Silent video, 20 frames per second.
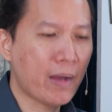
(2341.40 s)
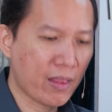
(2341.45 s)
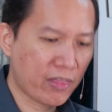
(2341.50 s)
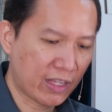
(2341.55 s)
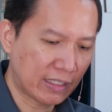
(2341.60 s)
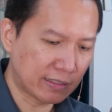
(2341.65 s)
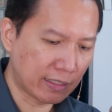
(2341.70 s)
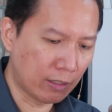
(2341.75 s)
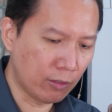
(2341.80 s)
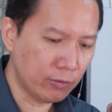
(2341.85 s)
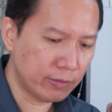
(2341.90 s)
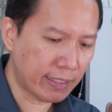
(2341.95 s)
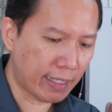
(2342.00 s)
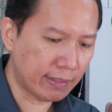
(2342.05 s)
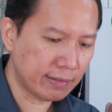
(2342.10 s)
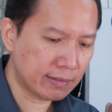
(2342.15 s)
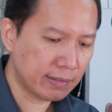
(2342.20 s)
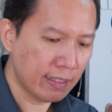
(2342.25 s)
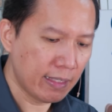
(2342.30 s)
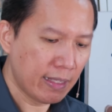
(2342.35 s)
mga
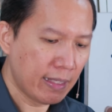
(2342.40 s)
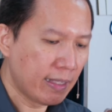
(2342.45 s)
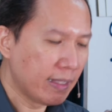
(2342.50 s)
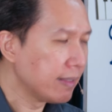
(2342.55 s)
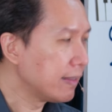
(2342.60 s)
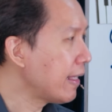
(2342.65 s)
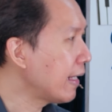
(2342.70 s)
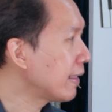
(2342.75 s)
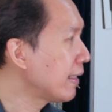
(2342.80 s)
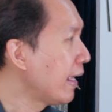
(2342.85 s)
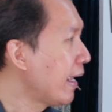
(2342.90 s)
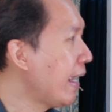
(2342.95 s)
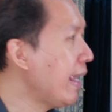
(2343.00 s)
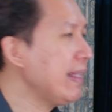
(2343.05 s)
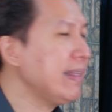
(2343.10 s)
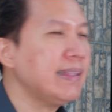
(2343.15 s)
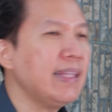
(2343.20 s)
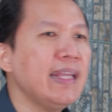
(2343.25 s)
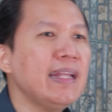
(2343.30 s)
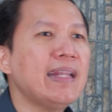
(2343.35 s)
Thessalonians that
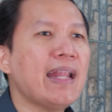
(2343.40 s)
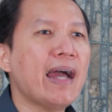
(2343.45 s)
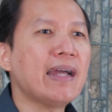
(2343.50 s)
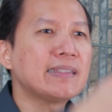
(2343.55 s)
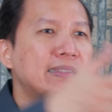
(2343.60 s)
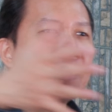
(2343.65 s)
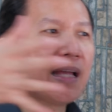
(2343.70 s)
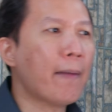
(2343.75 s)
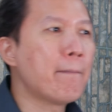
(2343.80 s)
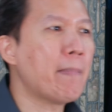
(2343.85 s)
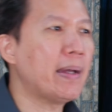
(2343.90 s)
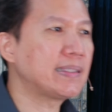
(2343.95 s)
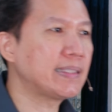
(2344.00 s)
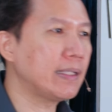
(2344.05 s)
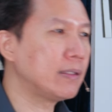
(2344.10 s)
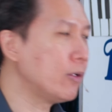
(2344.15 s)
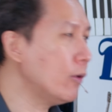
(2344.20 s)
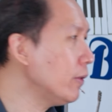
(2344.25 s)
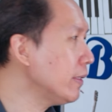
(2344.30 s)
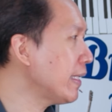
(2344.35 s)
hindi lang sa
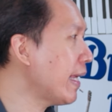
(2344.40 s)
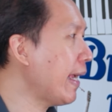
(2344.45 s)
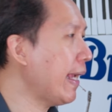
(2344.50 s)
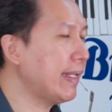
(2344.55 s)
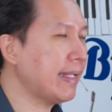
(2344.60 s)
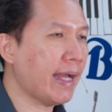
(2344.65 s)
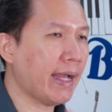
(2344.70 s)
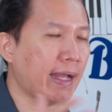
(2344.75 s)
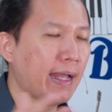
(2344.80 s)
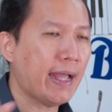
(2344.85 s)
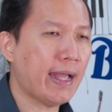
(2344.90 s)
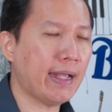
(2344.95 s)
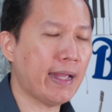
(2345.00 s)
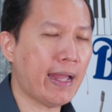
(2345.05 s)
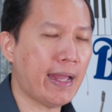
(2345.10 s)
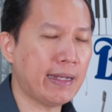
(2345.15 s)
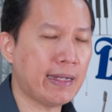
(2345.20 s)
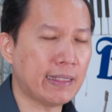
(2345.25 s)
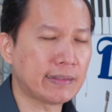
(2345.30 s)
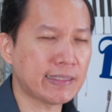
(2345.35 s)
Macedonia and,
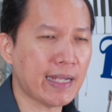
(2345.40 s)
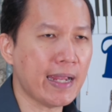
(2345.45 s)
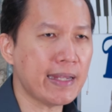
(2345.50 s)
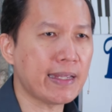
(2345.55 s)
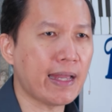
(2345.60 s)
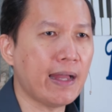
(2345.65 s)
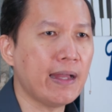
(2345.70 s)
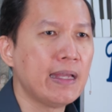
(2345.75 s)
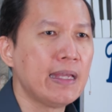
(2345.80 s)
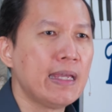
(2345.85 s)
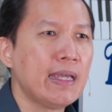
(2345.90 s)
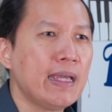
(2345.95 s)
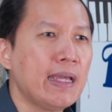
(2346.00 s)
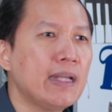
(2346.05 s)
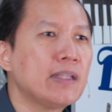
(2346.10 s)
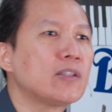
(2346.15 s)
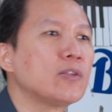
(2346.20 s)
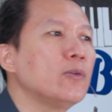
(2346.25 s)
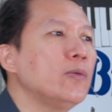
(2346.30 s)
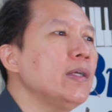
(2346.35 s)
and Achaia,
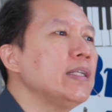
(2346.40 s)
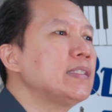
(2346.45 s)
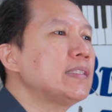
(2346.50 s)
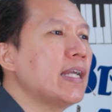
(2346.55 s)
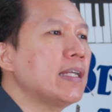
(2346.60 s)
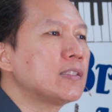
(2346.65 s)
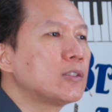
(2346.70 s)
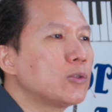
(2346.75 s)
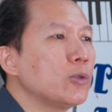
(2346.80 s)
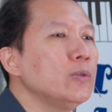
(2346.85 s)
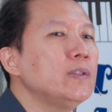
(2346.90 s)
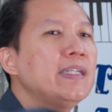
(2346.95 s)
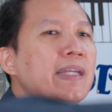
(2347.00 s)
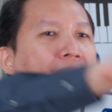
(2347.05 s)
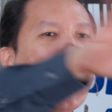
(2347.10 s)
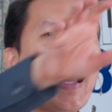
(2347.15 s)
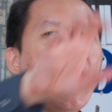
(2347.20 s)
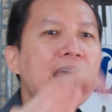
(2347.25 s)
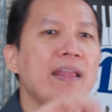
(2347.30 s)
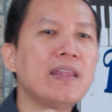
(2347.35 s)
it reaches to
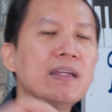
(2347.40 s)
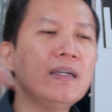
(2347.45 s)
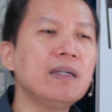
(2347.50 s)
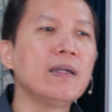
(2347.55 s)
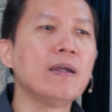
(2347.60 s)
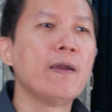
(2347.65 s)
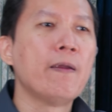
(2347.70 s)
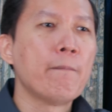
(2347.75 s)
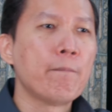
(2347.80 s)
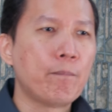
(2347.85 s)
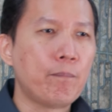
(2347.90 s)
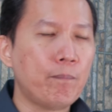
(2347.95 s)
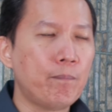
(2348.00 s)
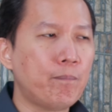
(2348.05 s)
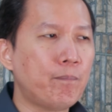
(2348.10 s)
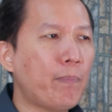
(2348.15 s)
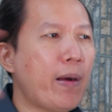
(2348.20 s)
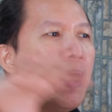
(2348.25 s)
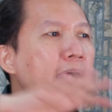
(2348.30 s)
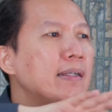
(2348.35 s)
the other
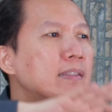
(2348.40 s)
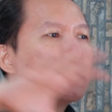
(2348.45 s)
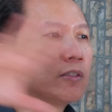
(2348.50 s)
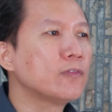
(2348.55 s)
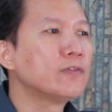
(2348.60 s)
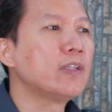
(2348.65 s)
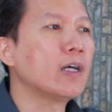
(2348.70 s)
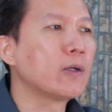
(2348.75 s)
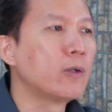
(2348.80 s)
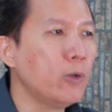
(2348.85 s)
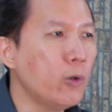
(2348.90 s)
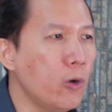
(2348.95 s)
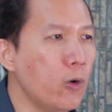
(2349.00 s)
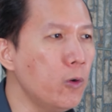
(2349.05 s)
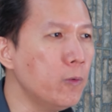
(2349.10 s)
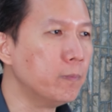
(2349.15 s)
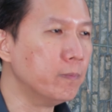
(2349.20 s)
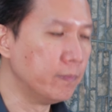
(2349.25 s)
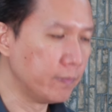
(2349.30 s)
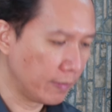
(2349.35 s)
parts of the
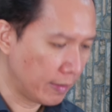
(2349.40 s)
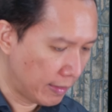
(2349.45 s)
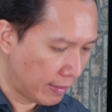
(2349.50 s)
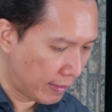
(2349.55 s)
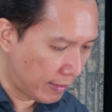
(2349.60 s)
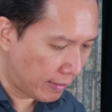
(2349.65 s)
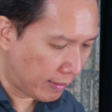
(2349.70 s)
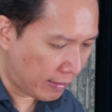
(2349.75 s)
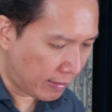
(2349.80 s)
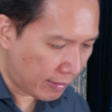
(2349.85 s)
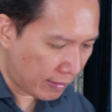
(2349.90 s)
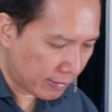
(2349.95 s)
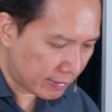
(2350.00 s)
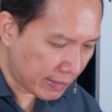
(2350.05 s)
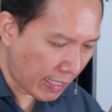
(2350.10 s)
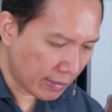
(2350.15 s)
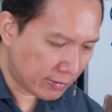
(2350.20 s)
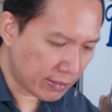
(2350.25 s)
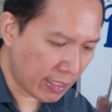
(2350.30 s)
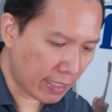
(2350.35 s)
globe,
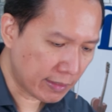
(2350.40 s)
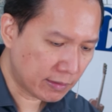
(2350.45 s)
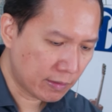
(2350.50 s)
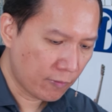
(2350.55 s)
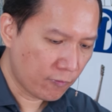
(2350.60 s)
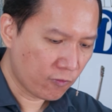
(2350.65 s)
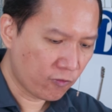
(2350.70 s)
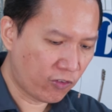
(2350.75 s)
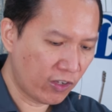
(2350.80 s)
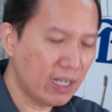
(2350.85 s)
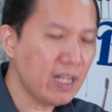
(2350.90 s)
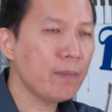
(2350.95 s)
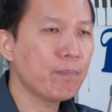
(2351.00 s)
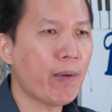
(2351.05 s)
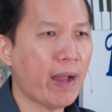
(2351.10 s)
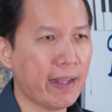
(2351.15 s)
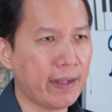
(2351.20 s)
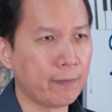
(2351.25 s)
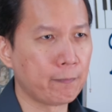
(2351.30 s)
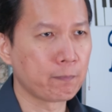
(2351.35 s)
such as
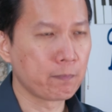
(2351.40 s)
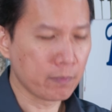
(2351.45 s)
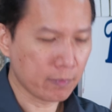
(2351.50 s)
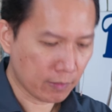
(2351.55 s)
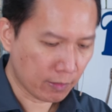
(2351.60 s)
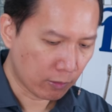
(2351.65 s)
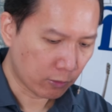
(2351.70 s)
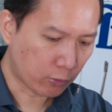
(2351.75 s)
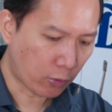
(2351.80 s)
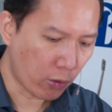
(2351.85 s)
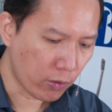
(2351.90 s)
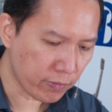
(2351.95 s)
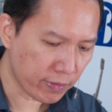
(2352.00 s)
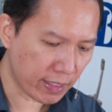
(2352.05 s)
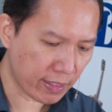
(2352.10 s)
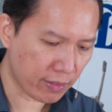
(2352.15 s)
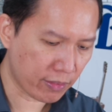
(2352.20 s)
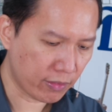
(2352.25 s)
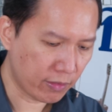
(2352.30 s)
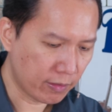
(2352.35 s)
Philippi,
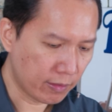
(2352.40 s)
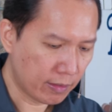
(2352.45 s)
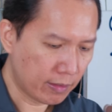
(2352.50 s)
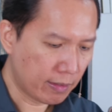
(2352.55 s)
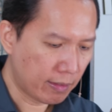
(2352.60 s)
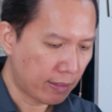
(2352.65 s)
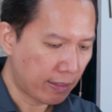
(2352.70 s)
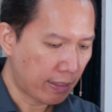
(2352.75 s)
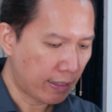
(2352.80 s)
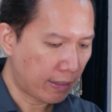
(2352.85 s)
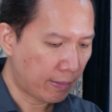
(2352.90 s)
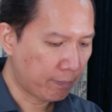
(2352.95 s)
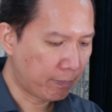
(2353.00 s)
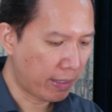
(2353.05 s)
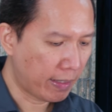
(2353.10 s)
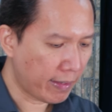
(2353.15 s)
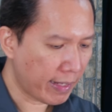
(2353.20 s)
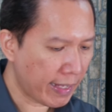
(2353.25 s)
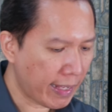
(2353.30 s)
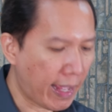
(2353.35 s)
Corinth,
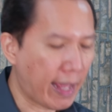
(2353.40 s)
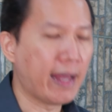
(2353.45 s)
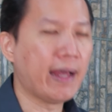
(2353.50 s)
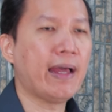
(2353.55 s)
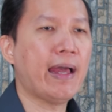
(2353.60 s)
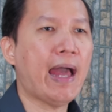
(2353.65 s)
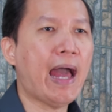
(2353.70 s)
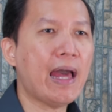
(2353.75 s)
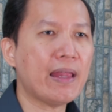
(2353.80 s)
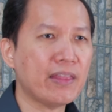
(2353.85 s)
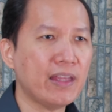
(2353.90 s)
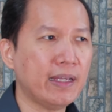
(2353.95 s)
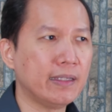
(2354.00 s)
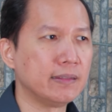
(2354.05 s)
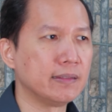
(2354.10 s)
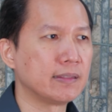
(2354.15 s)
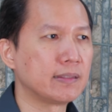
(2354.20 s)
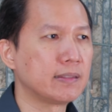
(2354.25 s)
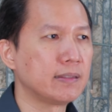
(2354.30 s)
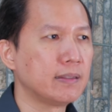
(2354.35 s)
Berea,
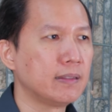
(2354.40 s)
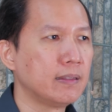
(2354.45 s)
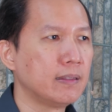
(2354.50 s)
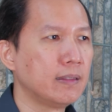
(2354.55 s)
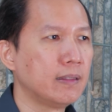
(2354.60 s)
Athens.